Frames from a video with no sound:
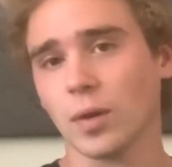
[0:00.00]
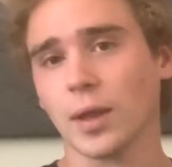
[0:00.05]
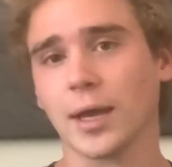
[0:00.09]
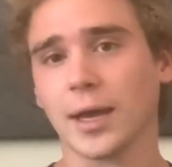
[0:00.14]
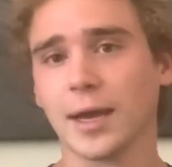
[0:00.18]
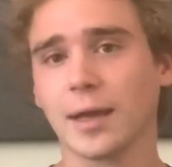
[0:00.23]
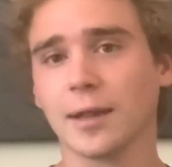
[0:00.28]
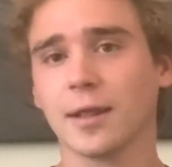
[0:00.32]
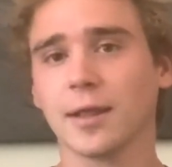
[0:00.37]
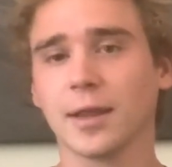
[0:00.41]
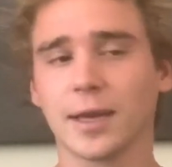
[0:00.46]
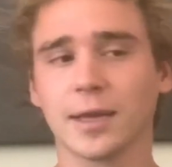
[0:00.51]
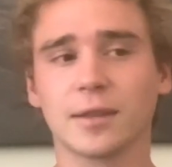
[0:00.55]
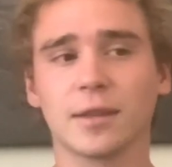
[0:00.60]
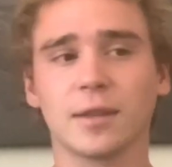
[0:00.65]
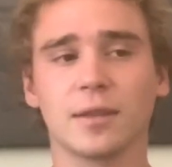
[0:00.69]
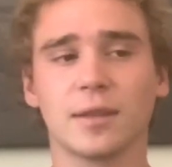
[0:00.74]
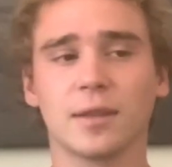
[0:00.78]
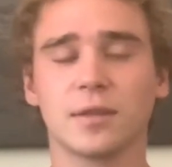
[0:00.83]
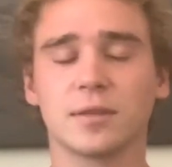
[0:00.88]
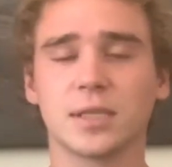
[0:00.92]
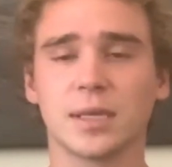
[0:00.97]
I kind of like that
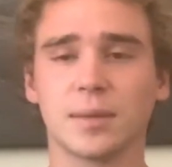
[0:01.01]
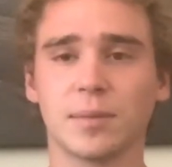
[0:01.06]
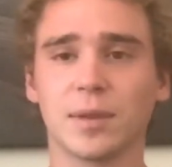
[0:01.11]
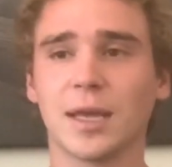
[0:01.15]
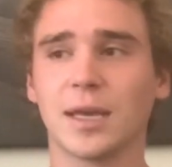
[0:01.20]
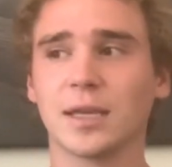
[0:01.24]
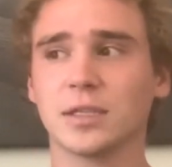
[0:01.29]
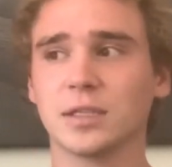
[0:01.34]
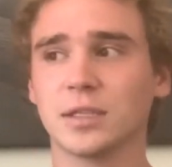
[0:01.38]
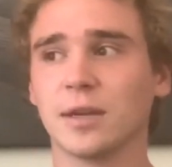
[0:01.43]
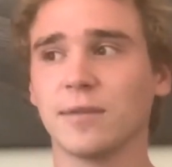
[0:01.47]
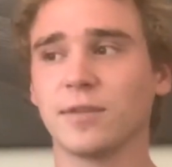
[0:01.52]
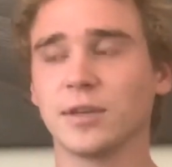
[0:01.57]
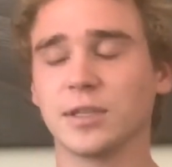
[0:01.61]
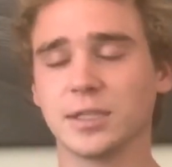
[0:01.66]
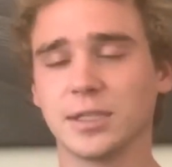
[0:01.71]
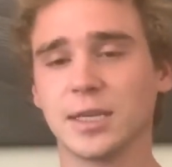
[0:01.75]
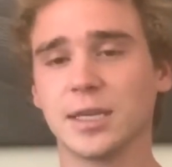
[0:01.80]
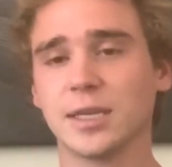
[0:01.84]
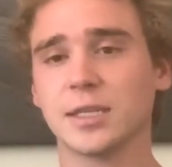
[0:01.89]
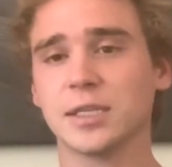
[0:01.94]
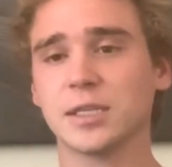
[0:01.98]
some of that stuff
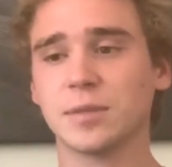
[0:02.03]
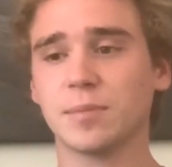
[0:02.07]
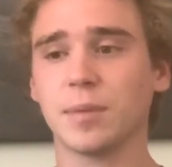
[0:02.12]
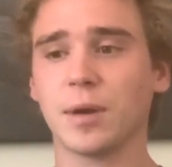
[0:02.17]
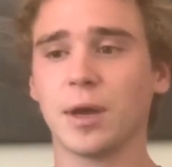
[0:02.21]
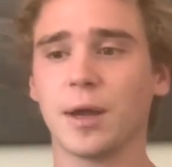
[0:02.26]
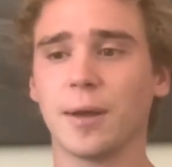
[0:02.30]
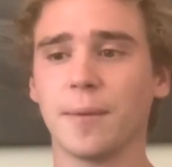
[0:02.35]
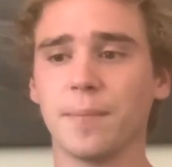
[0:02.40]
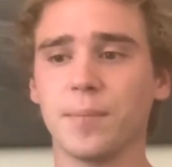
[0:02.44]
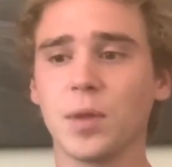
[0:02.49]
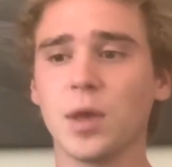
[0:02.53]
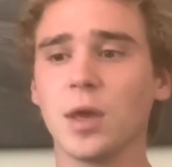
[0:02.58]
exists, but